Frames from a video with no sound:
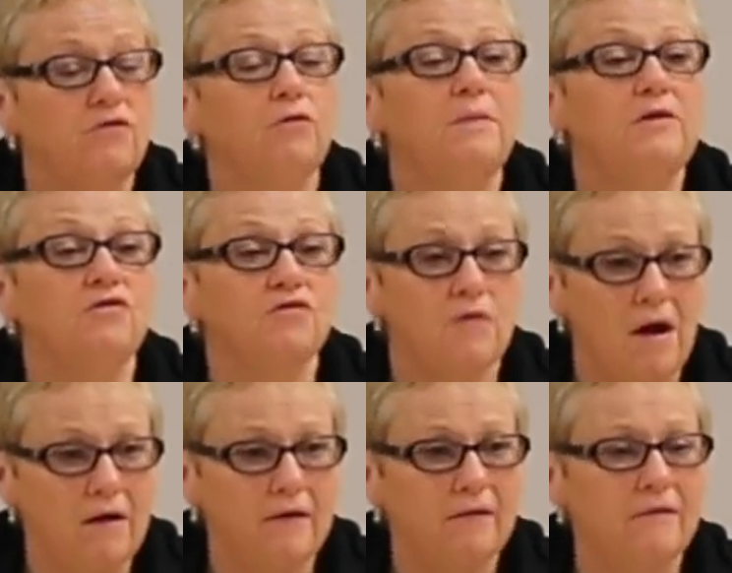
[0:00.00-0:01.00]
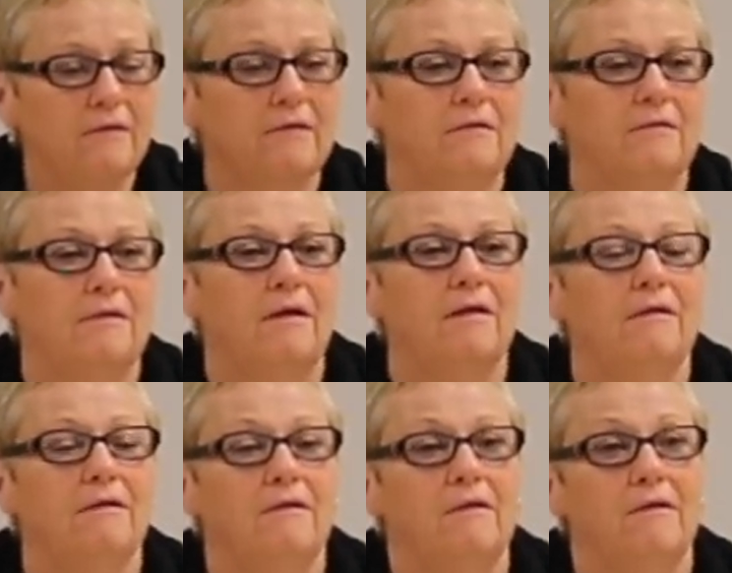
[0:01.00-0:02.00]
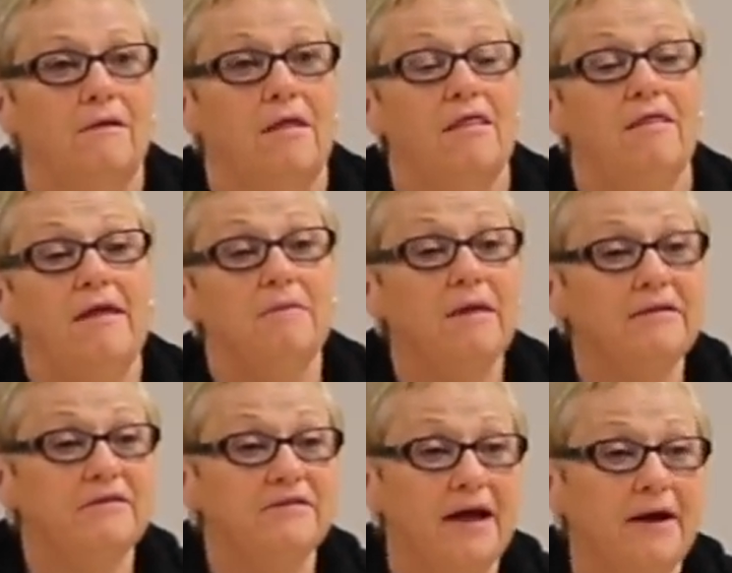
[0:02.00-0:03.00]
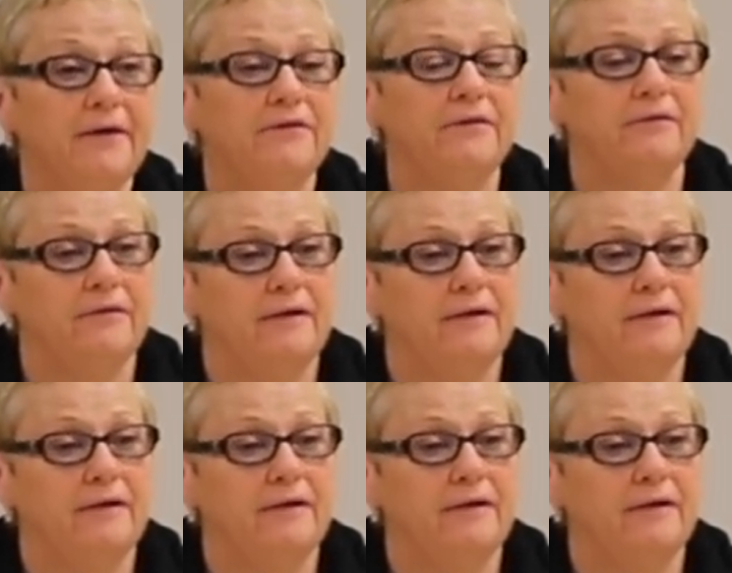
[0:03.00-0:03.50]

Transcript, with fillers: to be stronger than my desire to